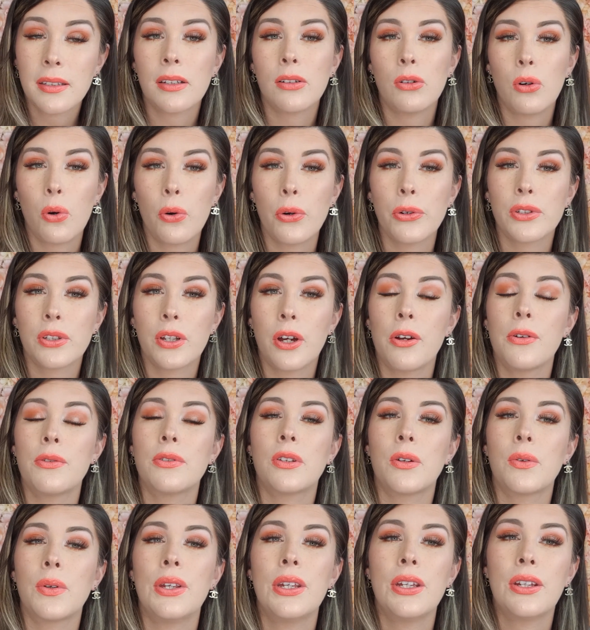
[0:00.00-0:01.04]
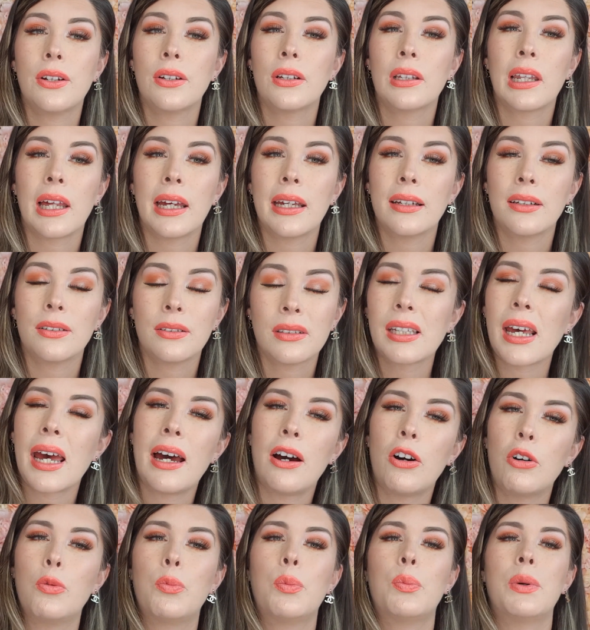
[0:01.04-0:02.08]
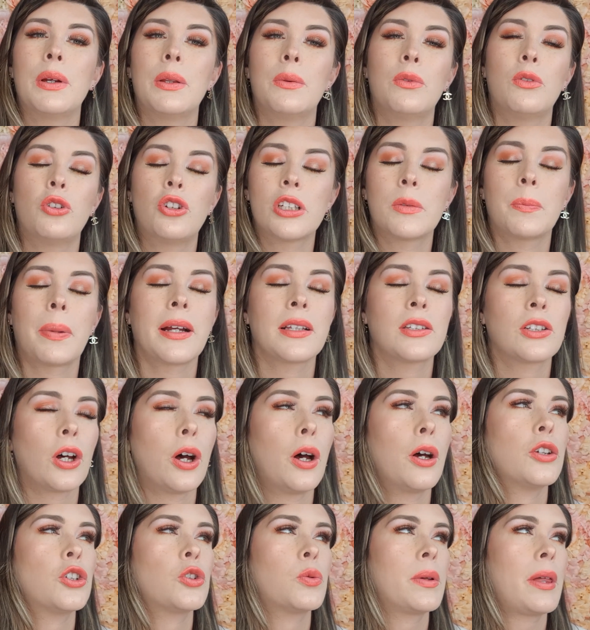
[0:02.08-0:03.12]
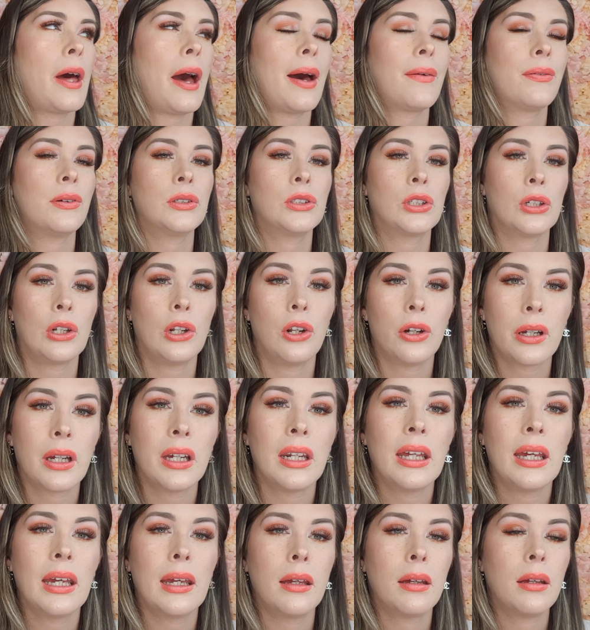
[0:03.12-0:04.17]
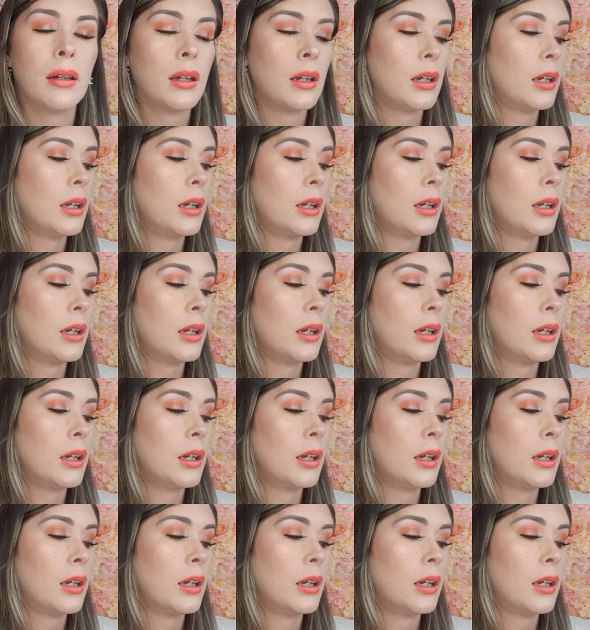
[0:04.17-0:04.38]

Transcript: And also so he could like tell with just by touch without having to look at it.